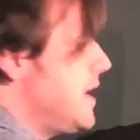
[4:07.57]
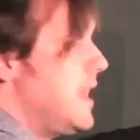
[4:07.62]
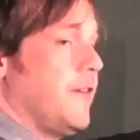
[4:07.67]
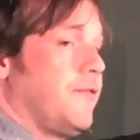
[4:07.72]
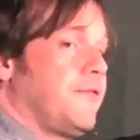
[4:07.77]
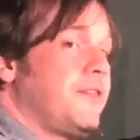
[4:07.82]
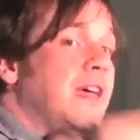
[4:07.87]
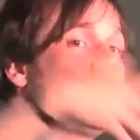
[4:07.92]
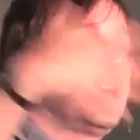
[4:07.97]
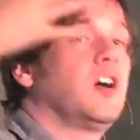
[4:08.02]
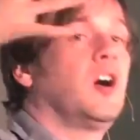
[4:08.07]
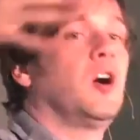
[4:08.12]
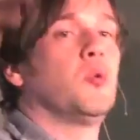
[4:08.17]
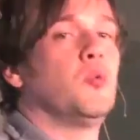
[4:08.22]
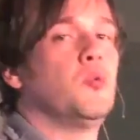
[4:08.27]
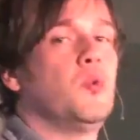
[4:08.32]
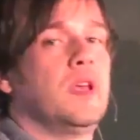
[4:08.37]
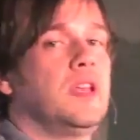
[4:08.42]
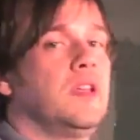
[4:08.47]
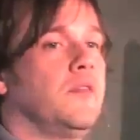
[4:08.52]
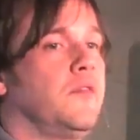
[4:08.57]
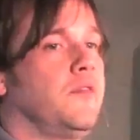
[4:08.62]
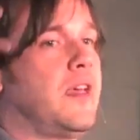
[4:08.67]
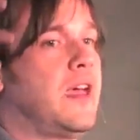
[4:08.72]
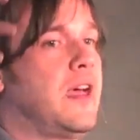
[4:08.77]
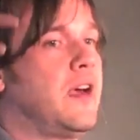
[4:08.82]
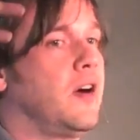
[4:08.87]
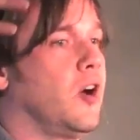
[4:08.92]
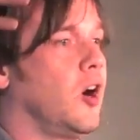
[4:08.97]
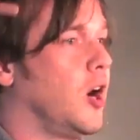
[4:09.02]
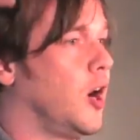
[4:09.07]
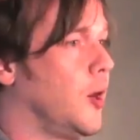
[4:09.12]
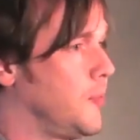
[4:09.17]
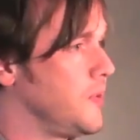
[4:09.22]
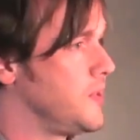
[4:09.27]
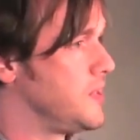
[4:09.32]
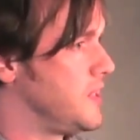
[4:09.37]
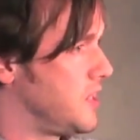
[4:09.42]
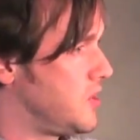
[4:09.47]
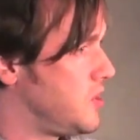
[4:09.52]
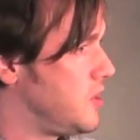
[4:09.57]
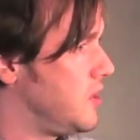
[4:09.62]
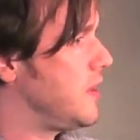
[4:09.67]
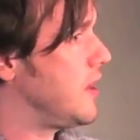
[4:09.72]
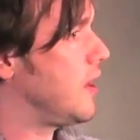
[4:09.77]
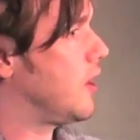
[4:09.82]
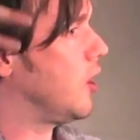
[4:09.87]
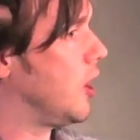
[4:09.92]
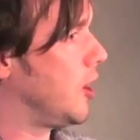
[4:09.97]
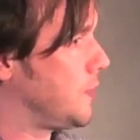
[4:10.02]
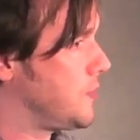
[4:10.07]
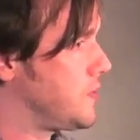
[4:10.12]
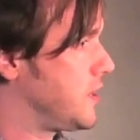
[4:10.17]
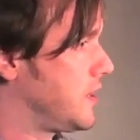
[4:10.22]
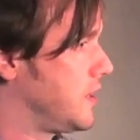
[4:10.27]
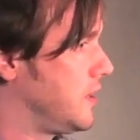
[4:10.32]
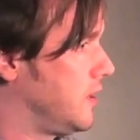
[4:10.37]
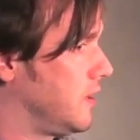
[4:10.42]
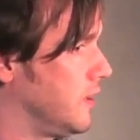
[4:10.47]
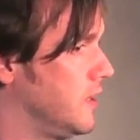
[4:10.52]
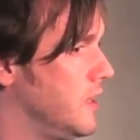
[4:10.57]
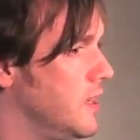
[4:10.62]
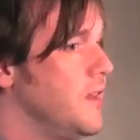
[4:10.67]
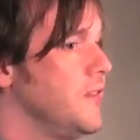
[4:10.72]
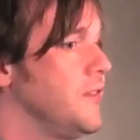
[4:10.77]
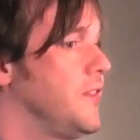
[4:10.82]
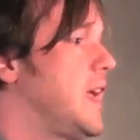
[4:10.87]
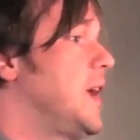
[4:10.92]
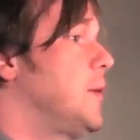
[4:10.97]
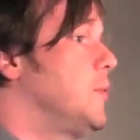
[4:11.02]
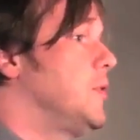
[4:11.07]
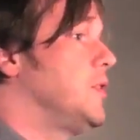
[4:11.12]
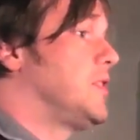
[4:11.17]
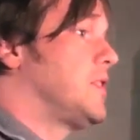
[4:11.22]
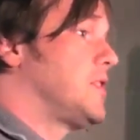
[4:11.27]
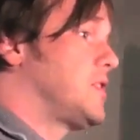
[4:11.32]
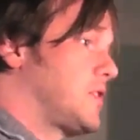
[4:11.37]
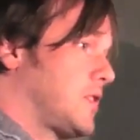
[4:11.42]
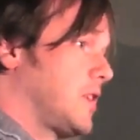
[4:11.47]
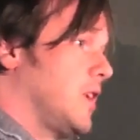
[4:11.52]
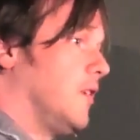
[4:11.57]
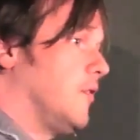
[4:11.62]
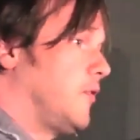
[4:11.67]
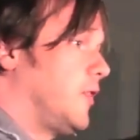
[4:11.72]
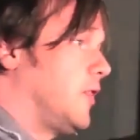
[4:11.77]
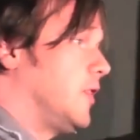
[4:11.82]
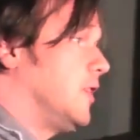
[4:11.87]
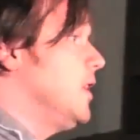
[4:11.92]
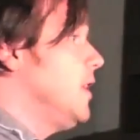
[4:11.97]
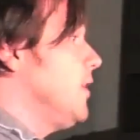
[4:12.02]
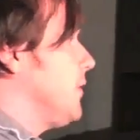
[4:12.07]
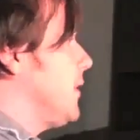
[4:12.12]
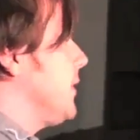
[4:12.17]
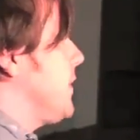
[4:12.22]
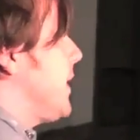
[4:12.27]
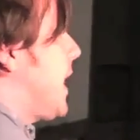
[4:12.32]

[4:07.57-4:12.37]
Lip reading: If they got rid of their opposition, their obstacle, they would discover that